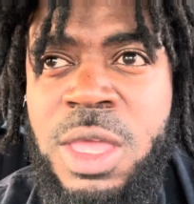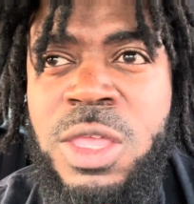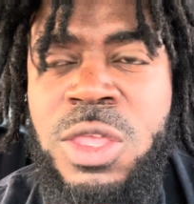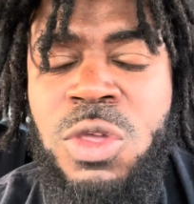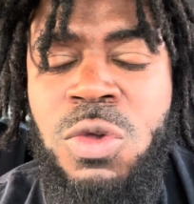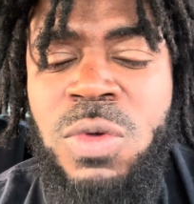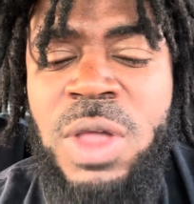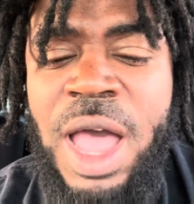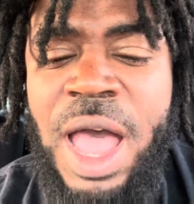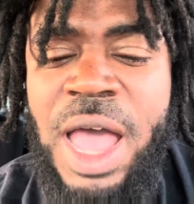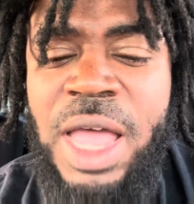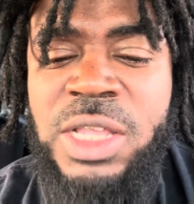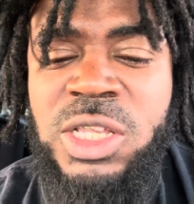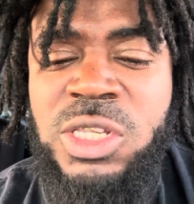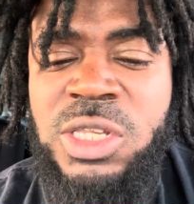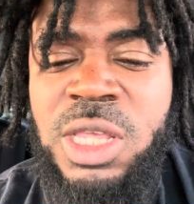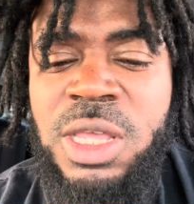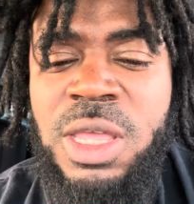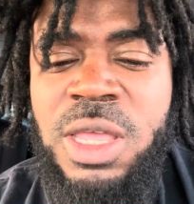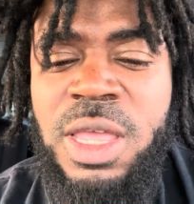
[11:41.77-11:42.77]
You
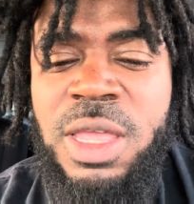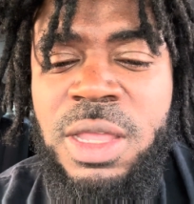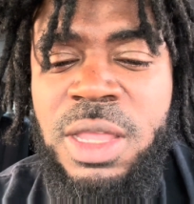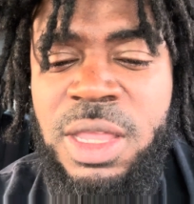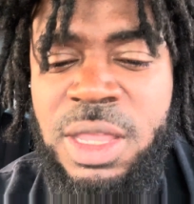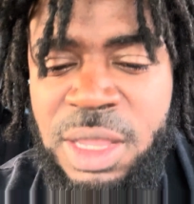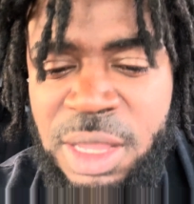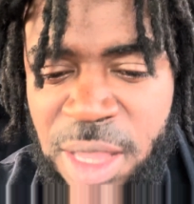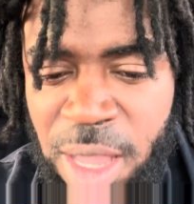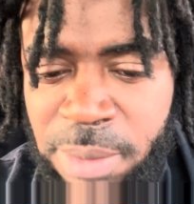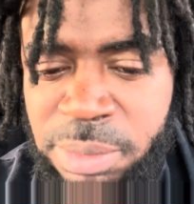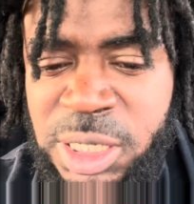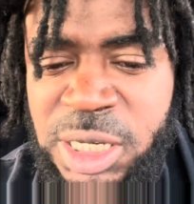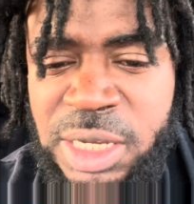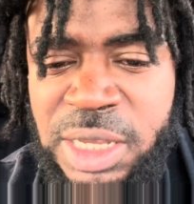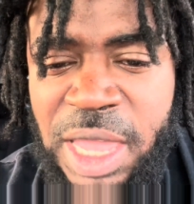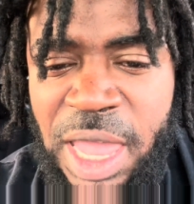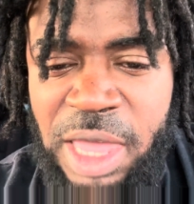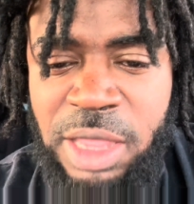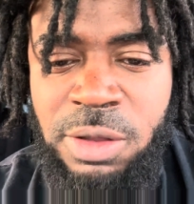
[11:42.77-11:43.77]
guys come
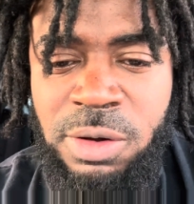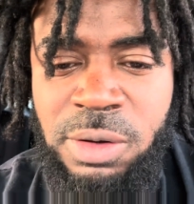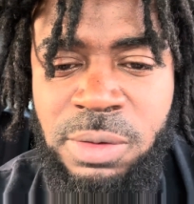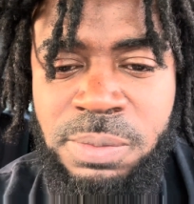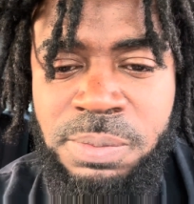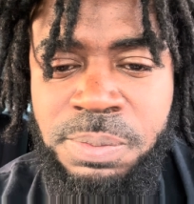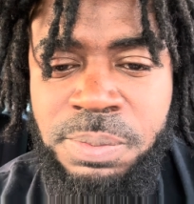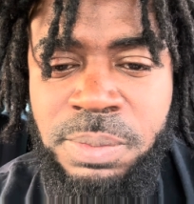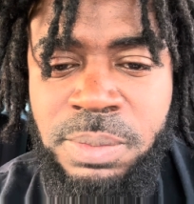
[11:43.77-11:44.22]
together